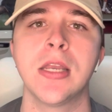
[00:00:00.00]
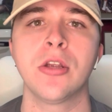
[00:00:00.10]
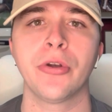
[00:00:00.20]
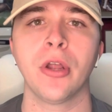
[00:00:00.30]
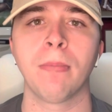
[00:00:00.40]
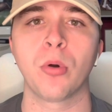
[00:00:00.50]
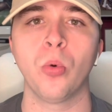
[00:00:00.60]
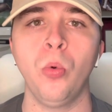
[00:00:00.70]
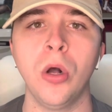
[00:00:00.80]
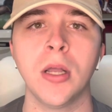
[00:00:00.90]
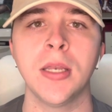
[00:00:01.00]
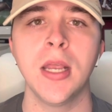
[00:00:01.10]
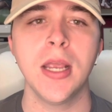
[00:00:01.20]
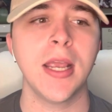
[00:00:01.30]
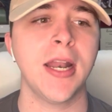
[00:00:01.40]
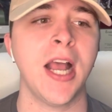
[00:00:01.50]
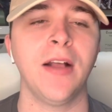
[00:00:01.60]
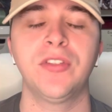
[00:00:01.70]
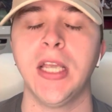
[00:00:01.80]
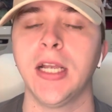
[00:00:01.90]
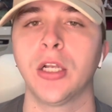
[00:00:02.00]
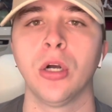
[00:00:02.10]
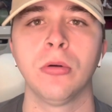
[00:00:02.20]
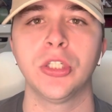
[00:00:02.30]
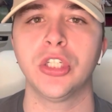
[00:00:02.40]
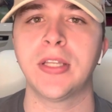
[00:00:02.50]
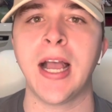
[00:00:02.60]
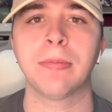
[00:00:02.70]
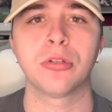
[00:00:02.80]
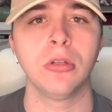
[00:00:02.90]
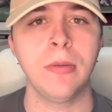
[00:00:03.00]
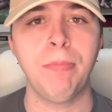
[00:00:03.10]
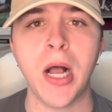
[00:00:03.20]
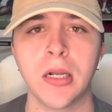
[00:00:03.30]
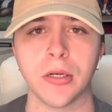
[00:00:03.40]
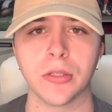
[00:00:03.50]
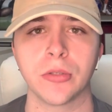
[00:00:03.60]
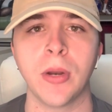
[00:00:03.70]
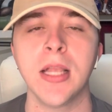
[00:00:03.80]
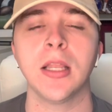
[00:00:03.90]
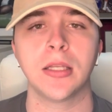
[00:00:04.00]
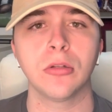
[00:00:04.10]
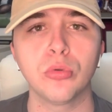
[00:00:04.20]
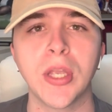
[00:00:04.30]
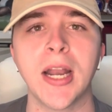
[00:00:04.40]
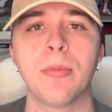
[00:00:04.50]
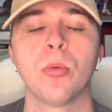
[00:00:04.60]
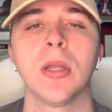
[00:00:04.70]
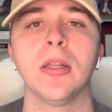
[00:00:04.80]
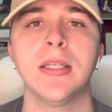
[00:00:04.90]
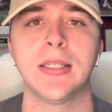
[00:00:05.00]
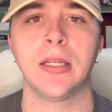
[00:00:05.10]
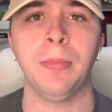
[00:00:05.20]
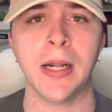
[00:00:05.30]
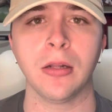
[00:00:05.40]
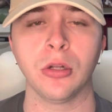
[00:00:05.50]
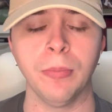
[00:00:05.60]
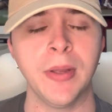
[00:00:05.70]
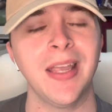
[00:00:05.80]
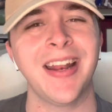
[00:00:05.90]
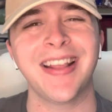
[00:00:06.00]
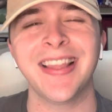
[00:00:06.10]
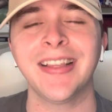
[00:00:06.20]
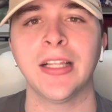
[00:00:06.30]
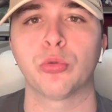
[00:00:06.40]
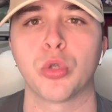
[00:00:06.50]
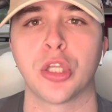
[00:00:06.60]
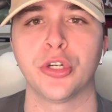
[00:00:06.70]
year number one and have Tech going just absolutely bonkers, right? Like we got to be realistic about it a little bit, and I think that's what they're